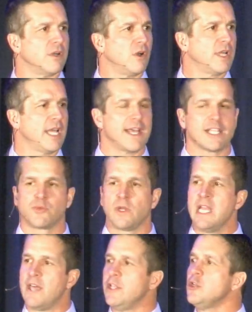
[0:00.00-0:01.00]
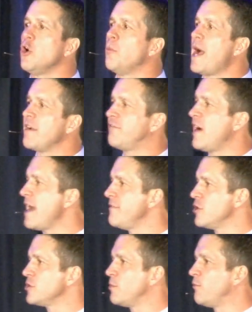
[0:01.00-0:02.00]
Okay, that's what. And then you go back 5
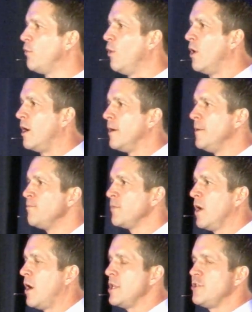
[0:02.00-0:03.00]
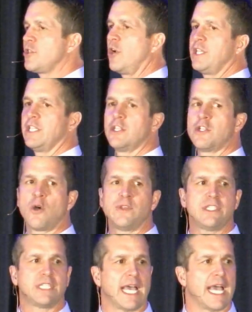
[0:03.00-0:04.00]
years before. All right, you start getting to know
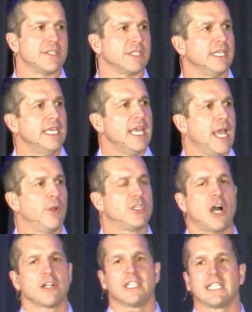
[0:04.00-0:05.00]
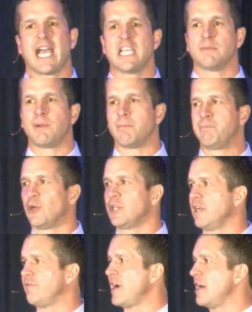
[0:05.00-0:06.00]
these guys. And we talk to the guys about building
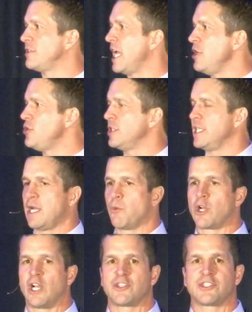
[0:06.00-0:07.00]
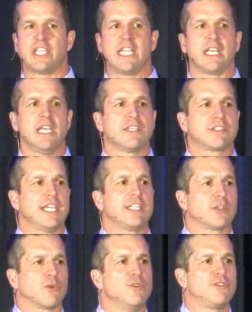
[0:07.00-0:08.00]
a foundation, and that we're going to sink
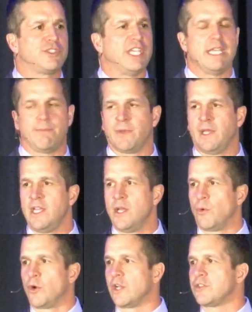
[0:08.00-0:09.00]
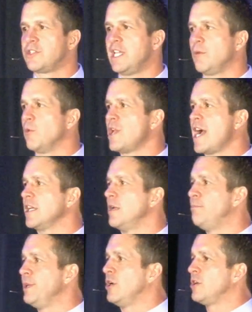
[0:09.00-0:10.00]
the roots deep. We're not going
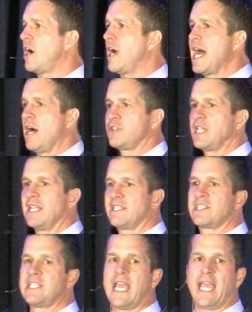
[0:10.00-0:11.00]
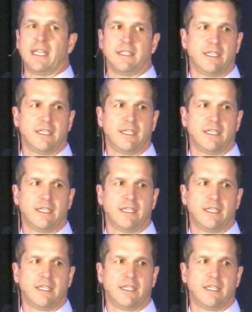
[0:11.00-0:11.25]
to build our house on sand.